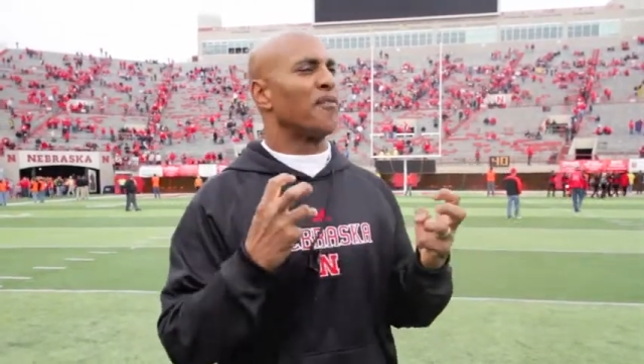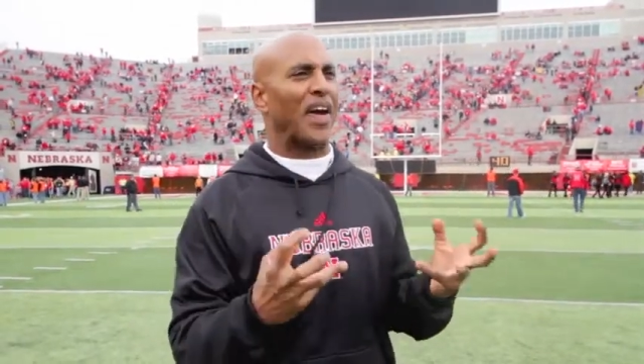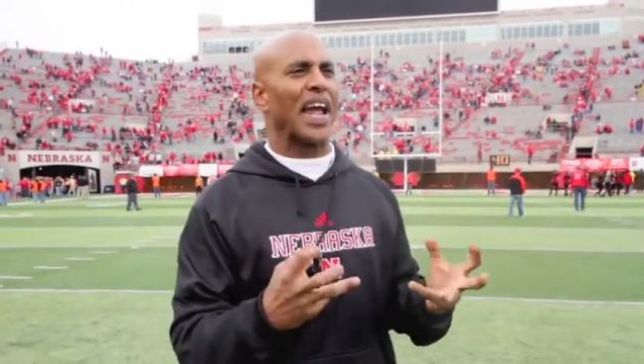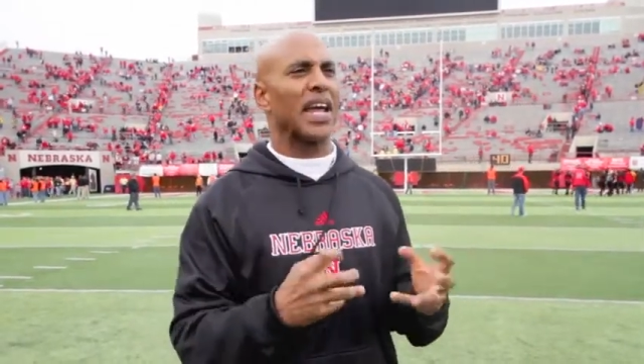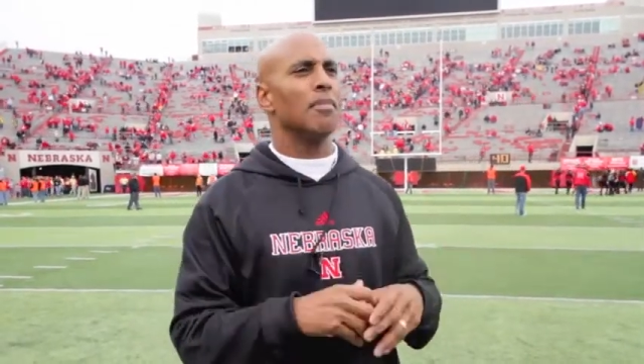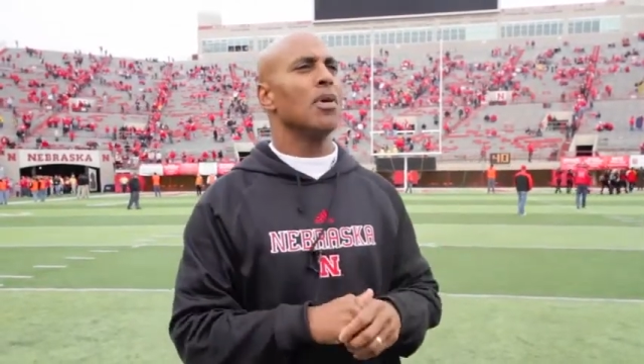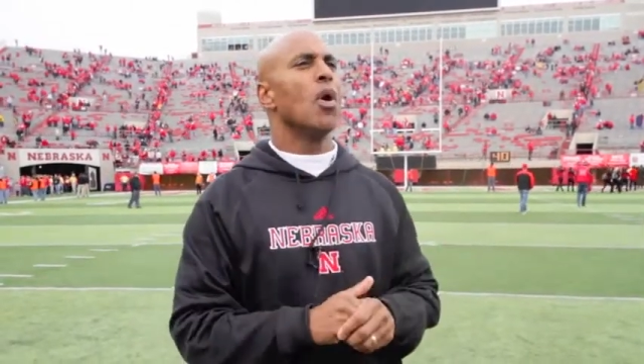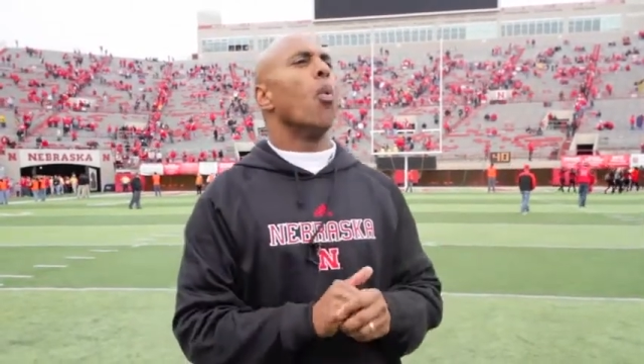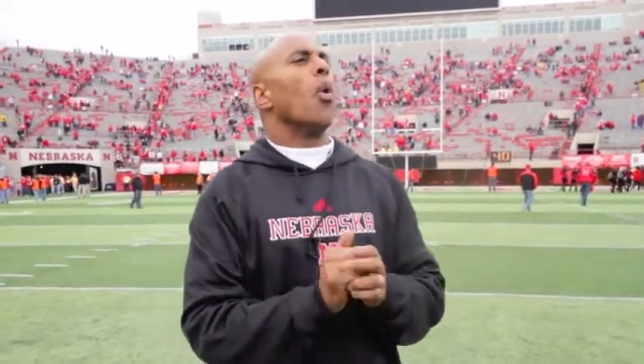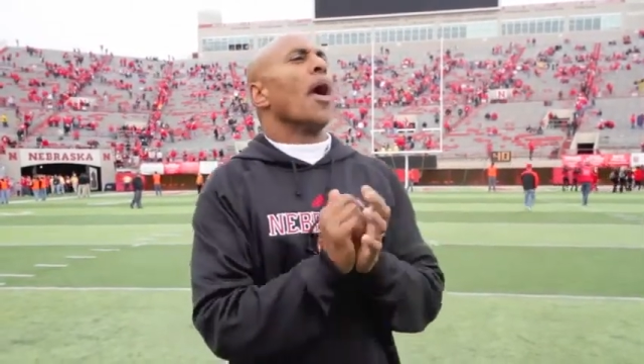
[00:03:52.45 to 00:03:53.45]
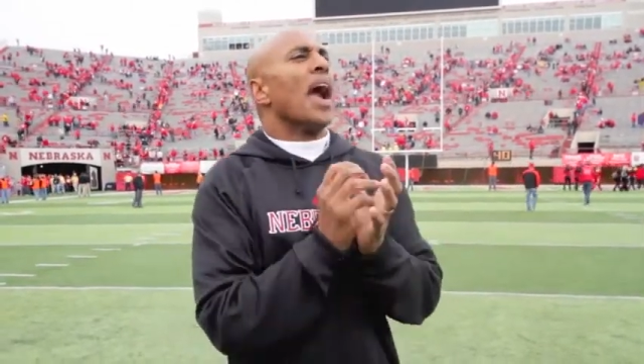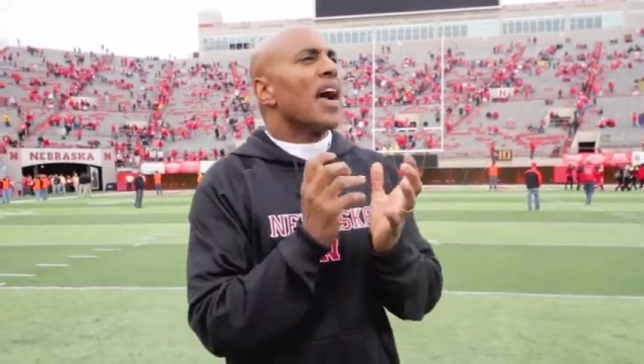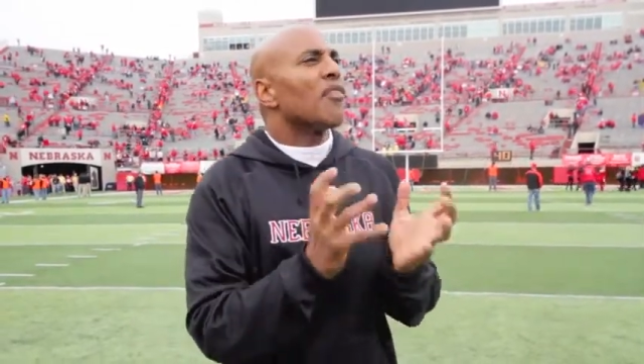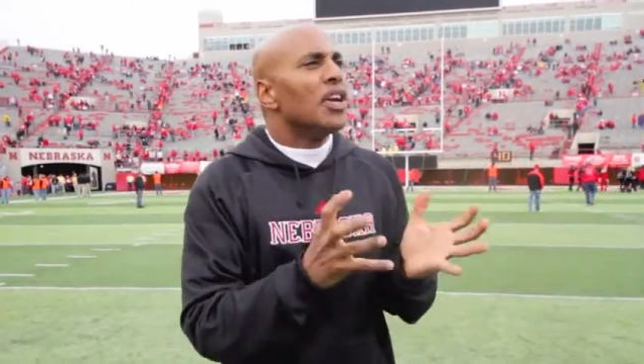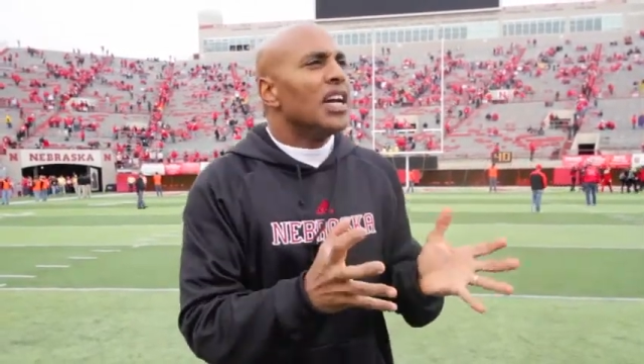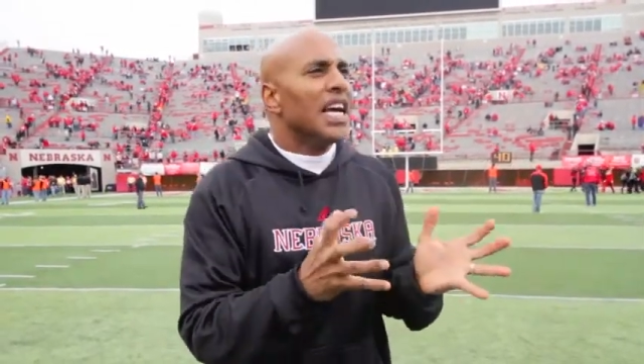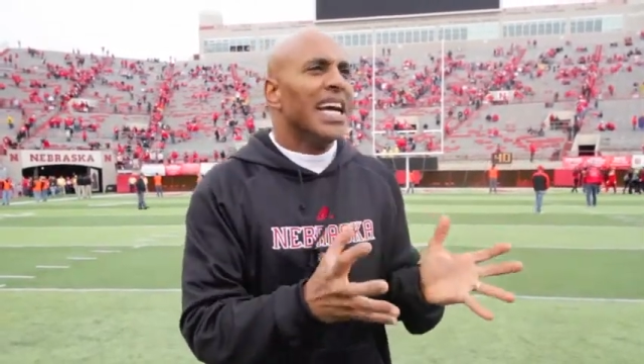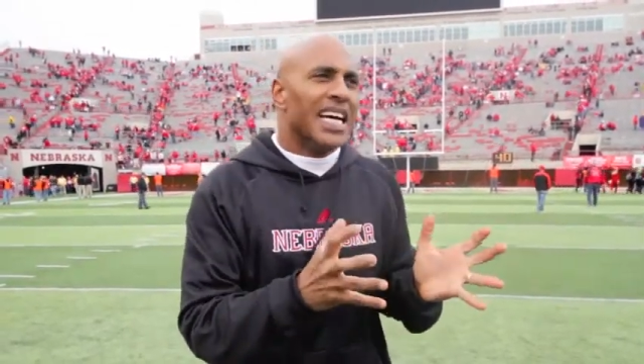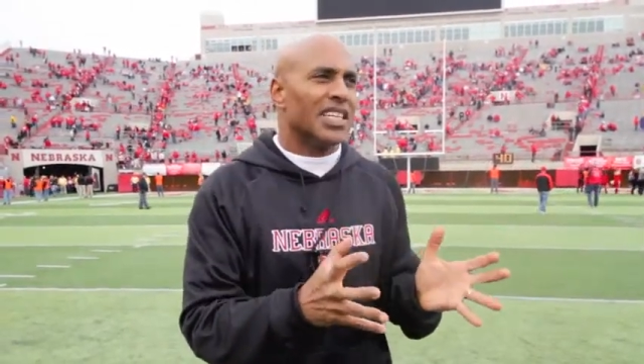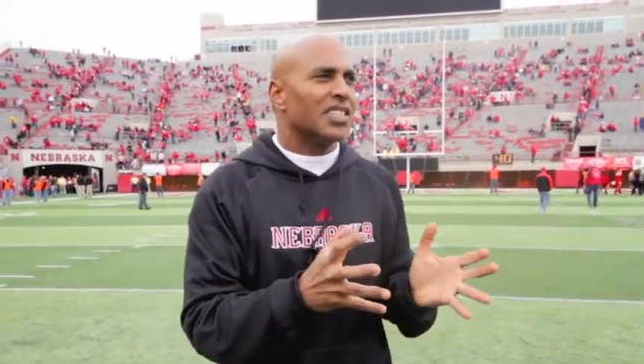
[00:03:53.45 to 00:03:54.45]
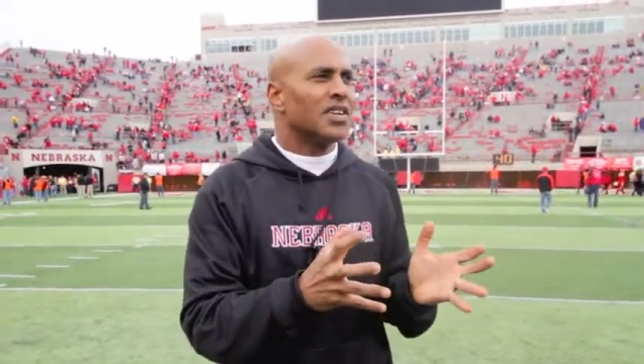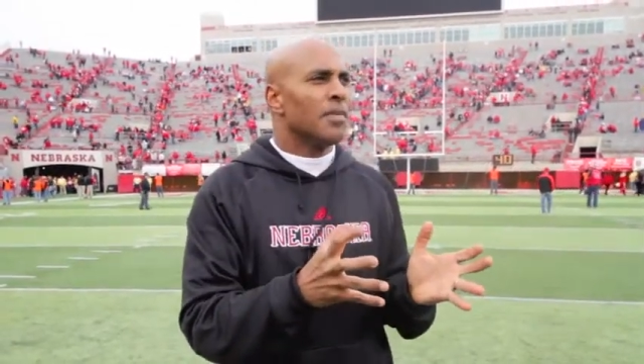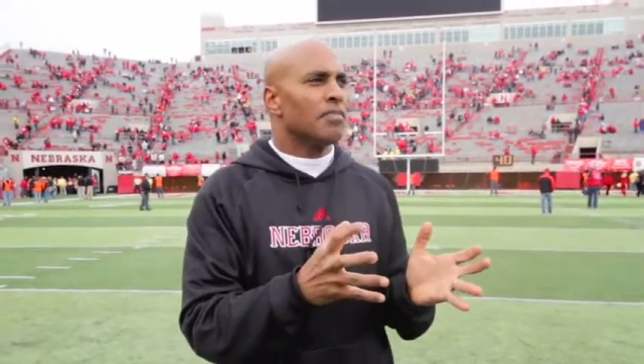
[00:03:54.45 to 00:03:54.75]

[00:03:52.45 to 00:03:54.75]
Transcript: fame, wherever it is,